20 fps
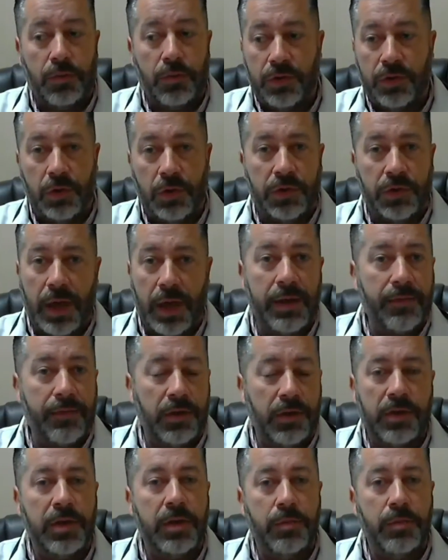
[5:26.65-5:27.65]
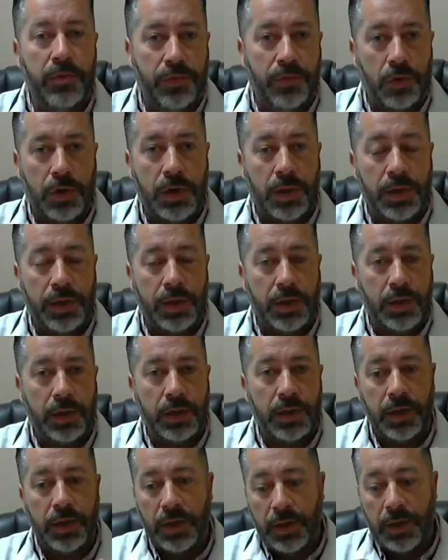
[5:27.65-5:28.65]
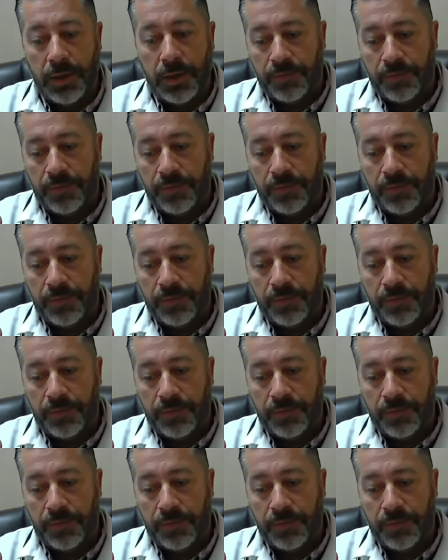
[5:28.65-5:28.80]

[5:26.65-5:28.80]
results I haven't seen before clinically,